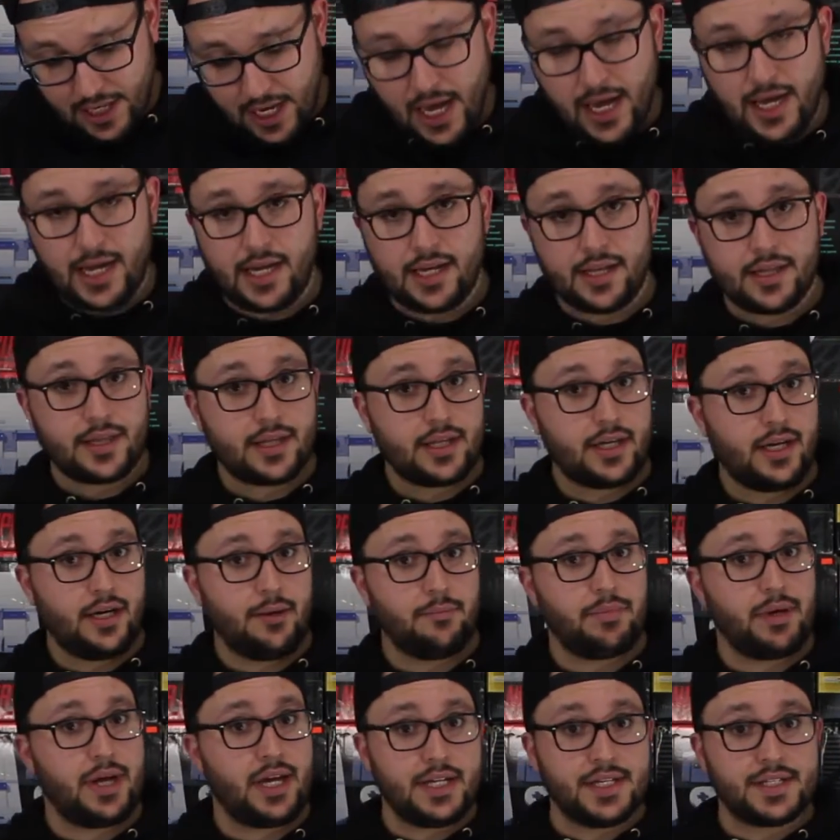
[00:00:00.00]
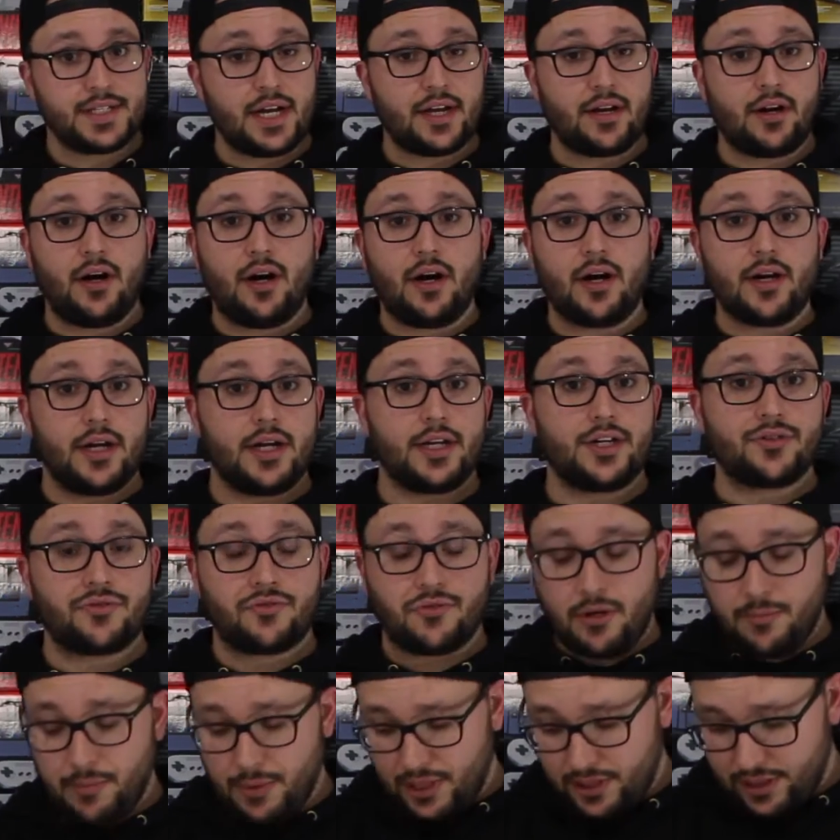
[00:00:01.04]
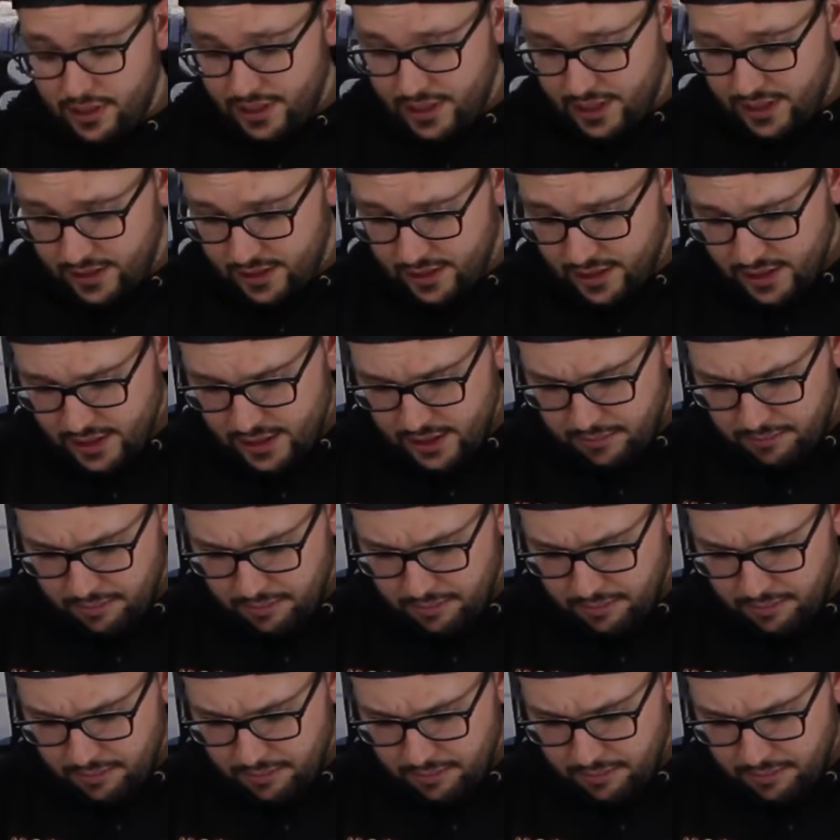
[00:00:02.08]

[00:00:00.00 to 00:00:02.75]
A, the pins on it are extremely clean,